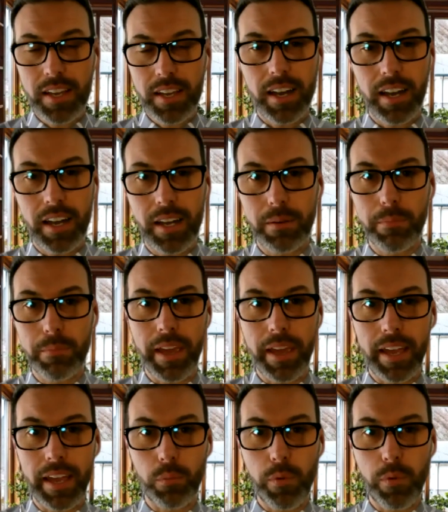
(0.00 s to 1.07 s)

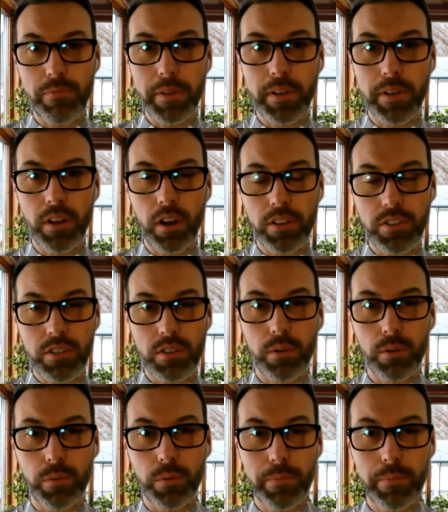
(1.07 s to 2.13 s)
And we've
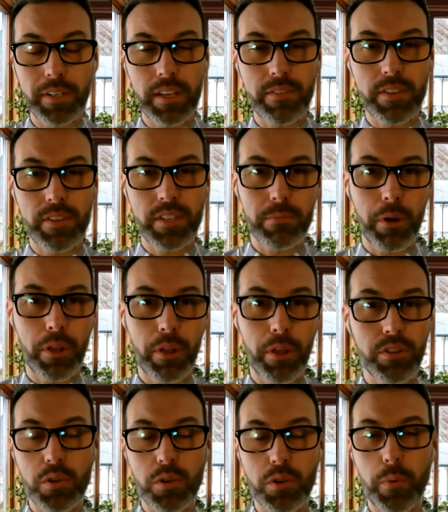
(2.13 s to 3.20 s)
been giving some
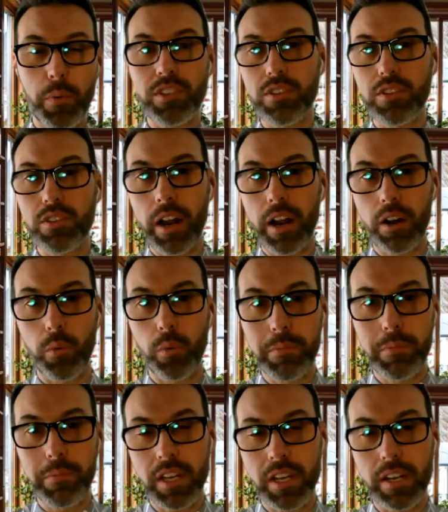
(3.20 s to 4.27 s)
others away too on our
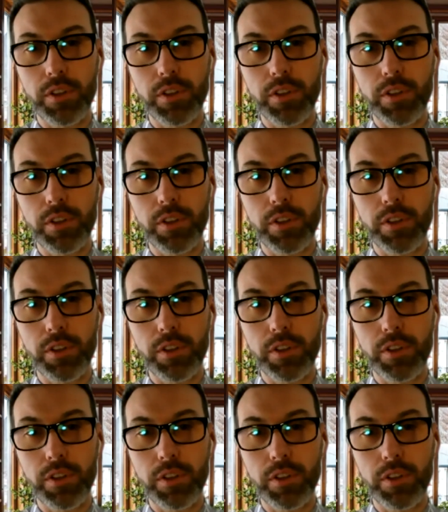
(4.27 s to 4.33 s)
website.